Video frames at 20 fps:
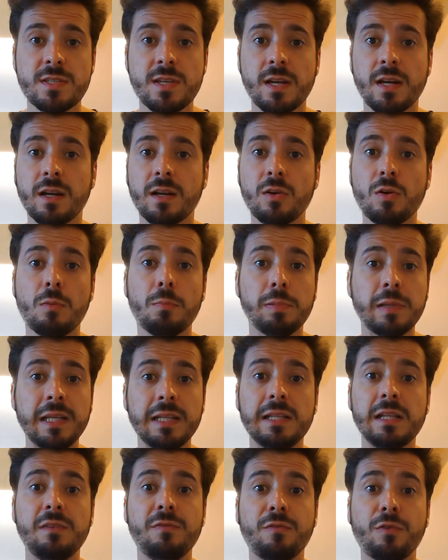that are
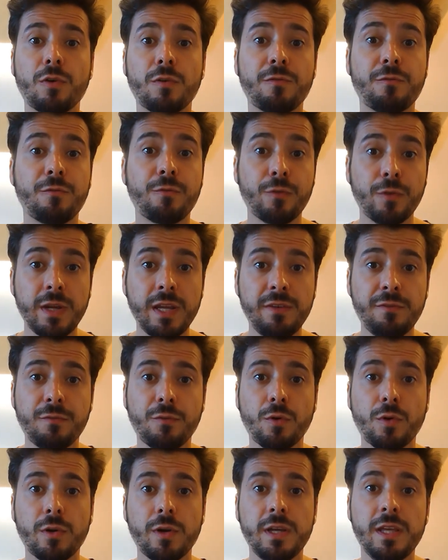completely for free
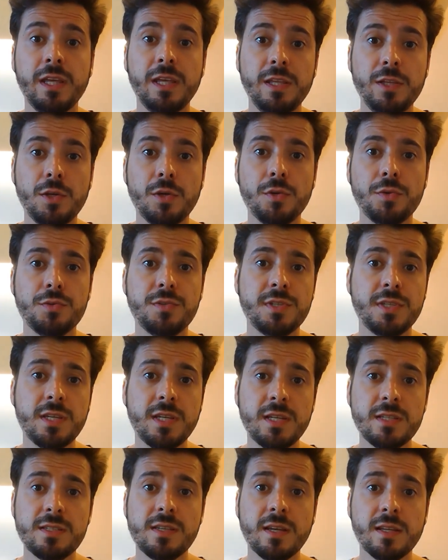for EU
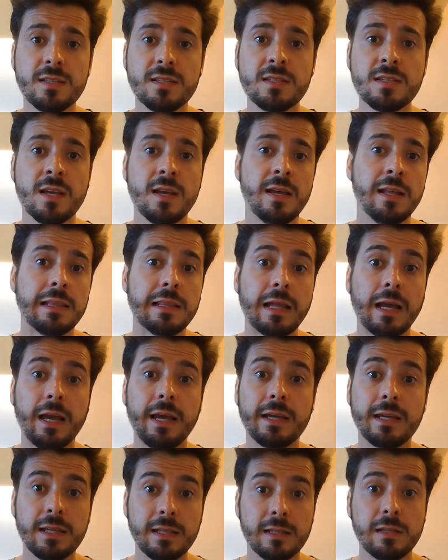citizens,
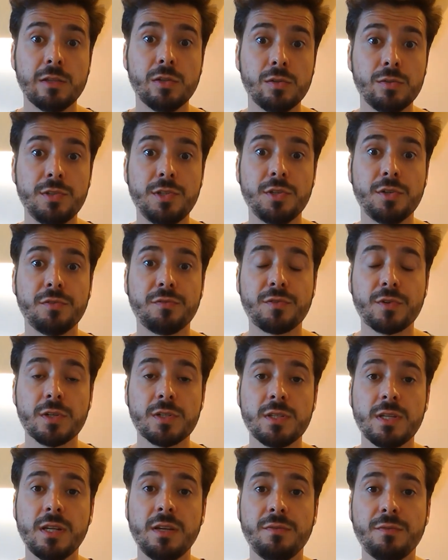like in Lund
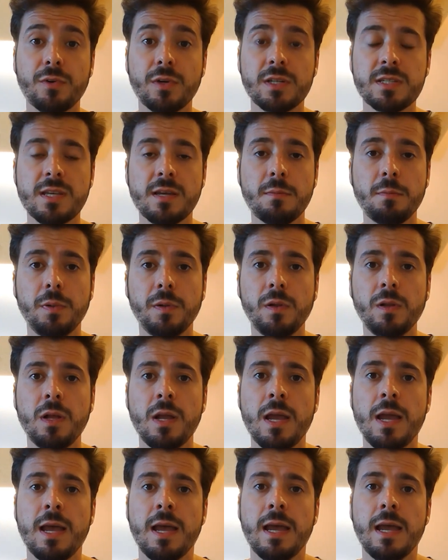University, for example.
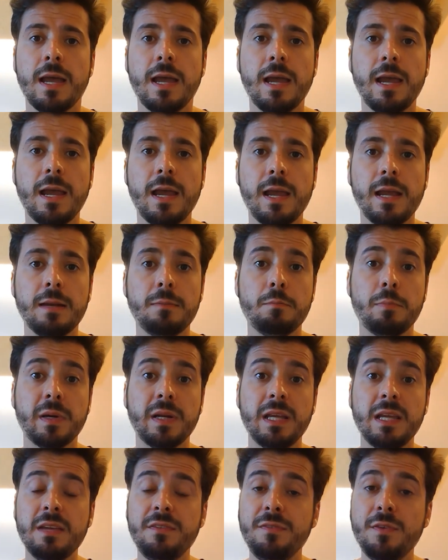
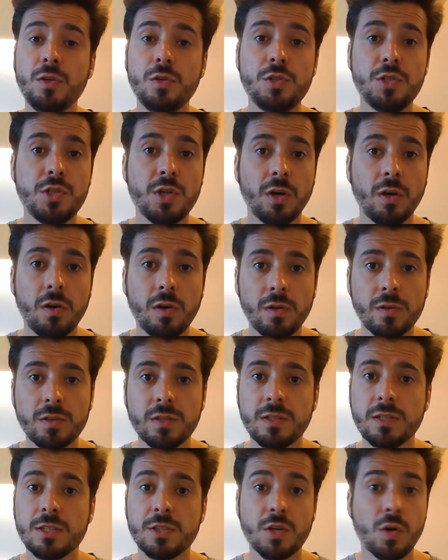But if you
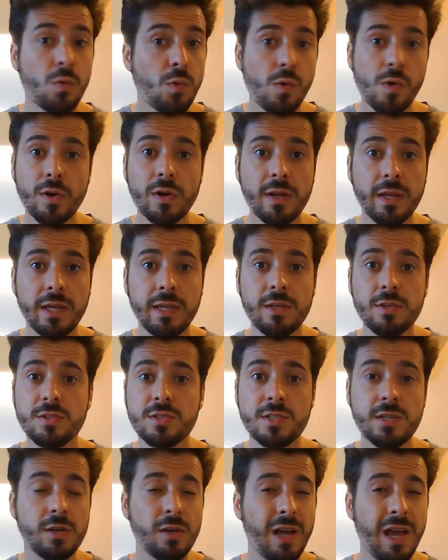don't worry, you
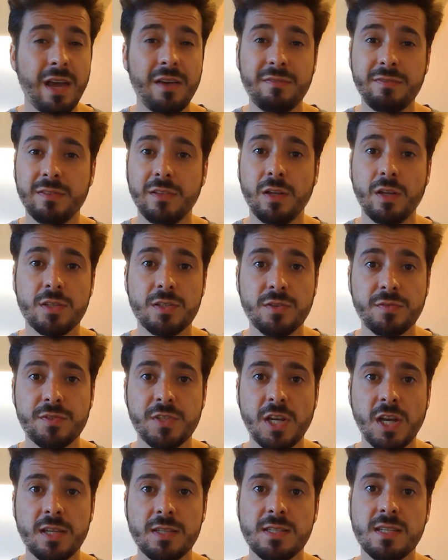still have lots of
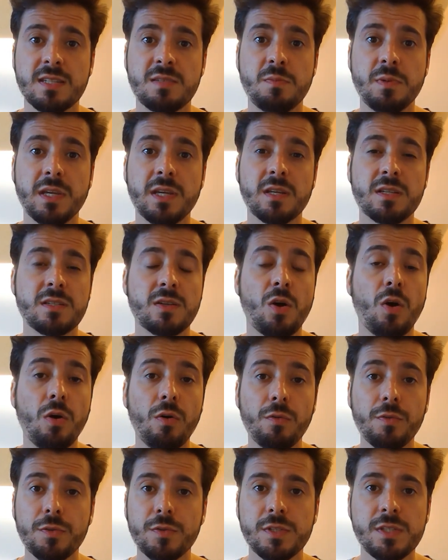chances, because
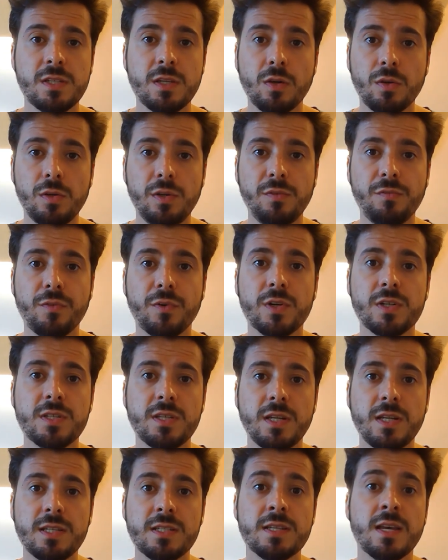all these
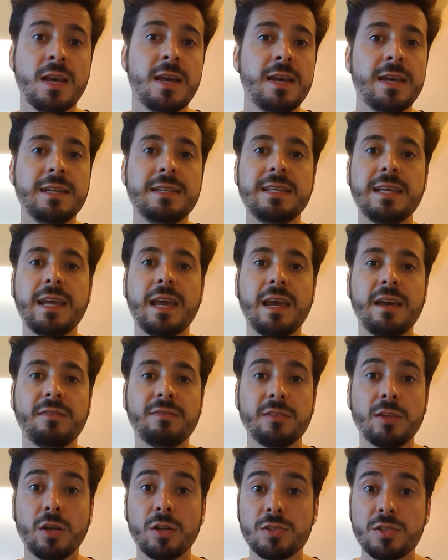universities, they
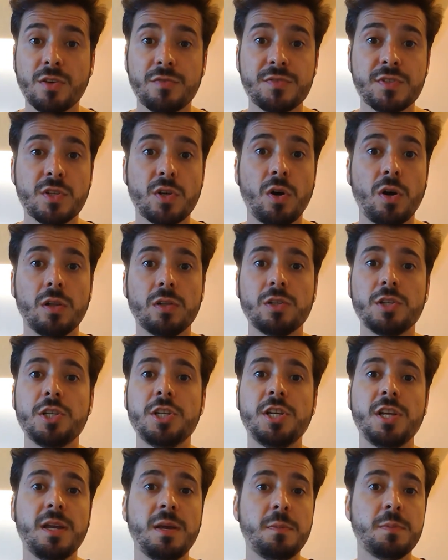have lots of
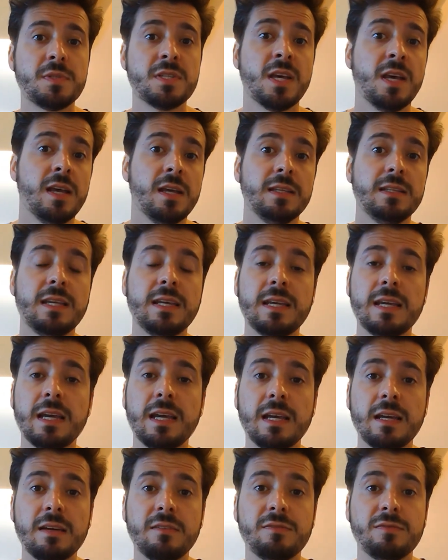scholarships. They
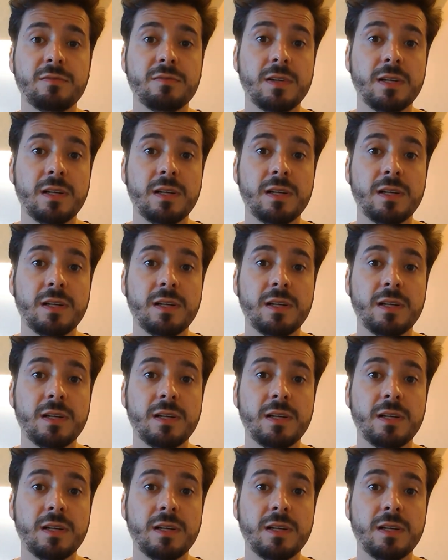have